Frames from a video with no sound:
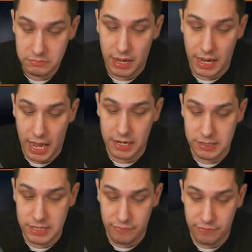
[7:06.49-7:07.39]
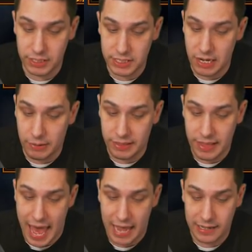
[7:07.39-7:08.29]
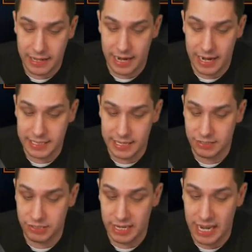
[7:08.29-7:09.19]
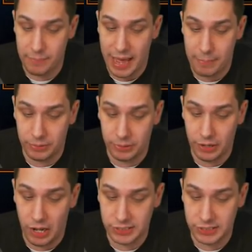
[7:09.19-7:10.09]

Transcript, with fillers: I, I could definitely deal with that. That's actually not a bad pull at all.